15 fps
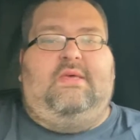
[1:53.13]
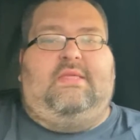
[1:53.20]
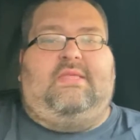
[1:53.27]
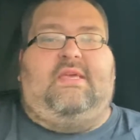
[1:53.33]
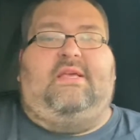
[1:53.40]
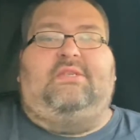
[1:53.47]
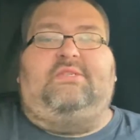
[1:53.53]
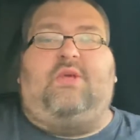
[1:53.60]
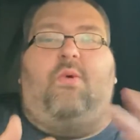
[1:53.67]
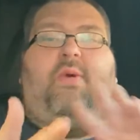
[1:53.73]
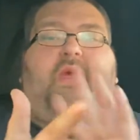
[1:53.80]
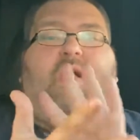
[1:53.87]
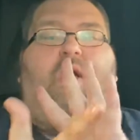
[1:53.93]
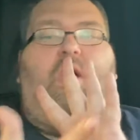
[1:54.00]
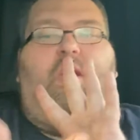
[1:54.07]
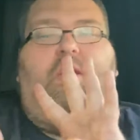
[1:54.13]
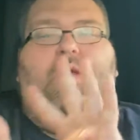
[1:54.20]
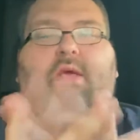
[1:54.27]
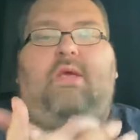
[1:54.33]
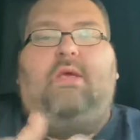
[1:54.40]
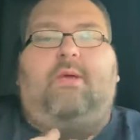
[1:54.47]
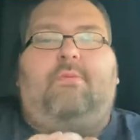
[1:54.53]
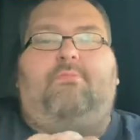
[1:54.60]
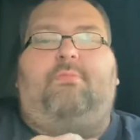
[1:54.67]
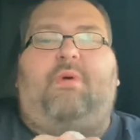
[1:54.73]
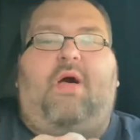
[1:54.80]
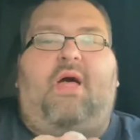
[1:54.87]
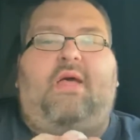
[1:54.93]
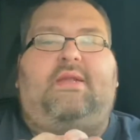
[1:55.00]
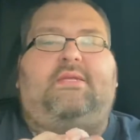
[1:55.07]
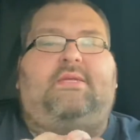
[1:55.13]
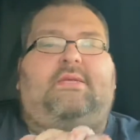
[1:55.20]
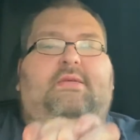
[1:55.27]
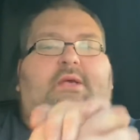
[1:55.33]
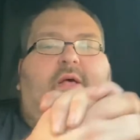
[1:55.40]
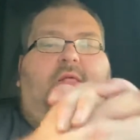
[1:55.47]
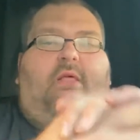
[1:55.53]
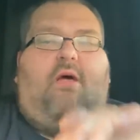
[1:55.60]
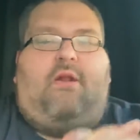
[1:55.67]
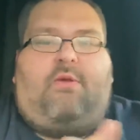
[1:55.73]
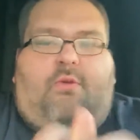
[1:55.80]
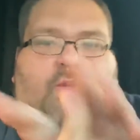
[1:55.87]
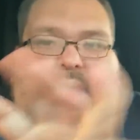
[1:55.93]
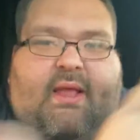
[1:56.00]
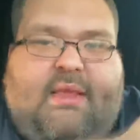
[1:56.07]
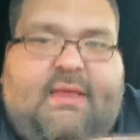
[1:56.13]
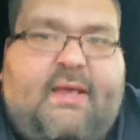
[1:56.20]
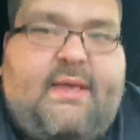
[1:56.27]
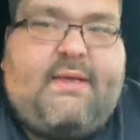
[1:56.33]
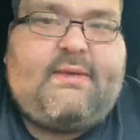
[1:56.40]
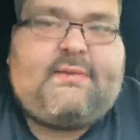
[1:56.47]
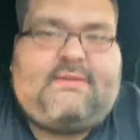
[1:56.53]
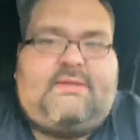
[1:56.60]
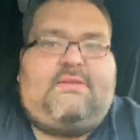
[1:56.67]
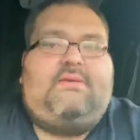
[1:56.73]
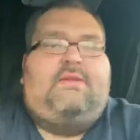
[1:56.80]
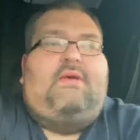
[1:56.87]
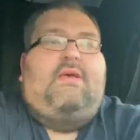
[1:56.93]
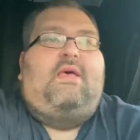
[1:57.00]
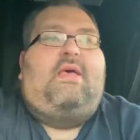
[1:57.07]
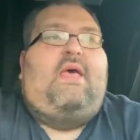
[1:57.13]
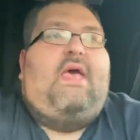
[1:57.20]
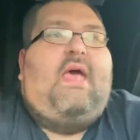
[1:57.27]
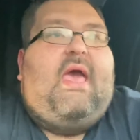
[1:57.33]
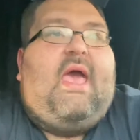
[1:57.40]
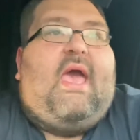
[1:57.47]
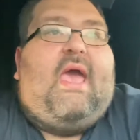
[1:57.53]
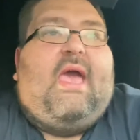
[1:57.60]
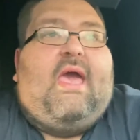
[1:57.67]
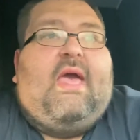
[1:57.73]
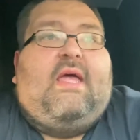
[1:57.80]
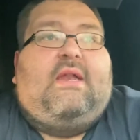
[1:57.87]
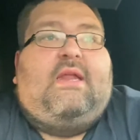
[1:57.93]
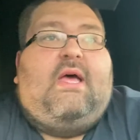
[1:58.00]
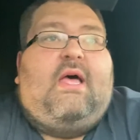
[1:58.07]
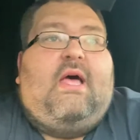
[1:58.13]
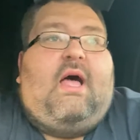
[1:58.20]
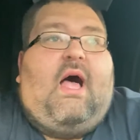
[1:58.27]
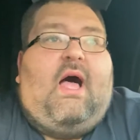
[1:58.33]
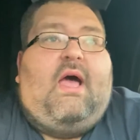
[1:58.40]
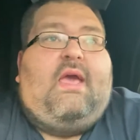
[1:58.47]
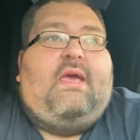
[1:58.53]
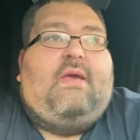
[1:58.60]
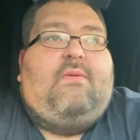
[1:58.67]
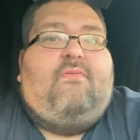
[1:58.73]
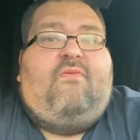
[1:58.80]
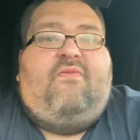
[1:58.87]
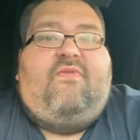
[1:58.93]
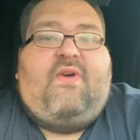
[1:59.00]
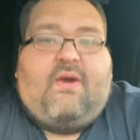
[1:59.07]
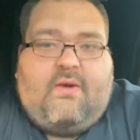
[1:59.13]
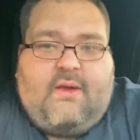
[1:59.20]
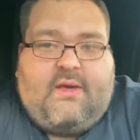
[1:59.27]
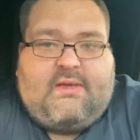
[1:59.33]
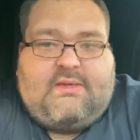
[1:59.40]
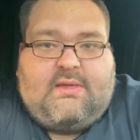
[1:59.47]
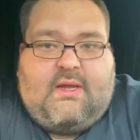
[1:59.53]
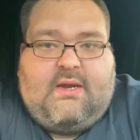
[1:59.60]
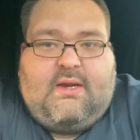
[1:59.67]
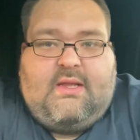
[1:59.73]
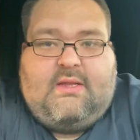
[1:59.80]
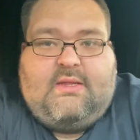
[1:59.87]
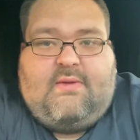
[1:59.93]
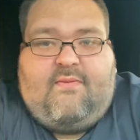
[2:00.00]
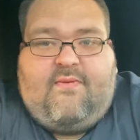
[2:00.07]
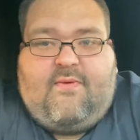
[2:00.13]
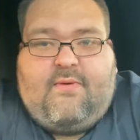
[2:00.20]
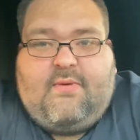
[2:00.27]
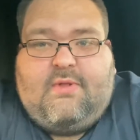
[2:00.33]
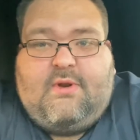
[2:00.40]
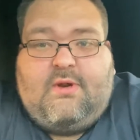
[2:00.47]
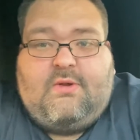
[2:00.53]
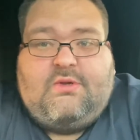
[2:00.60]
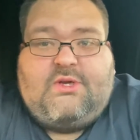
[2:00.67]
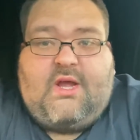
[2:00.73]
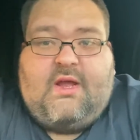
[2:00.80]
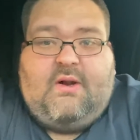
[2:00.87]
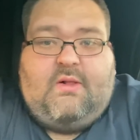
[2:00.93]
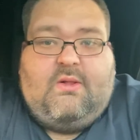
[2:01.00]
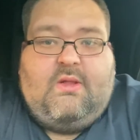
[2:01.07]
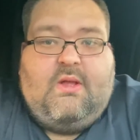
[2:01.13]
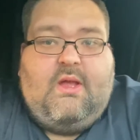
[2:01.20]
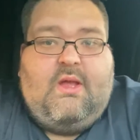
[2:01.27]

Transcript: things going on but a lot of great things. And uh, I am very excited for the new channel.